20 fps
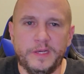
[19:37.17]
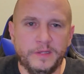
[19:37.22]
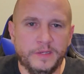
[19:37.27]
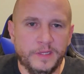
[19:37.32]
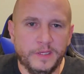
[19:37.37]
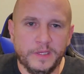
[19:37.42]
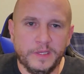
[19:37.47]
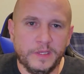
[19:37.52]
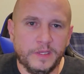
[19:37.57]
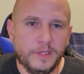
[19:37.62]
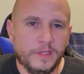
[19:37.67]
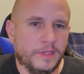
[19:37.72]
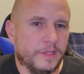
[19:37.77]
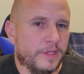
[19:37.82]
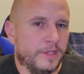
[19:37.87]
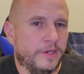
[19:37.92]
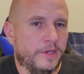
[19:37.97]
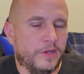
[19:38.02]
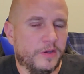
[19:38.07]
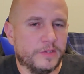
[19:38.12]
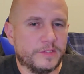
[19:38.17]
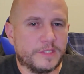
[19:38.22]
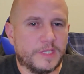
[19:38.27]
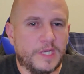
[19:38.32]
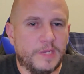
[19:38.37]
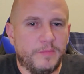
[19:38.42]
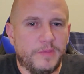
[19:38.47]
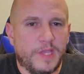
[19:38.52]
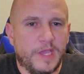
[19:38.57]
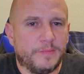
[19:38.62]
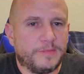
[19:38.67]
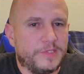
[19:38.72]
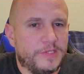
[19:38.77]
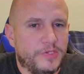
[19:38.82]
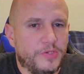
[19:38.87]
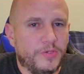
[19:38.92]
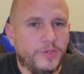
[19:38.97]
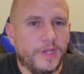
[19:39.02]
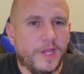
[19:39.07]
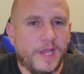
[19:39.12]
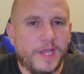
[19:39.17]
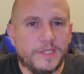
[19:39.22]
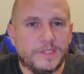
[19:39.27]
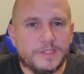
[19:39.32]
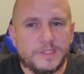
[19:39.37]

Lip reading: I think can carry me through the next couple of weeks.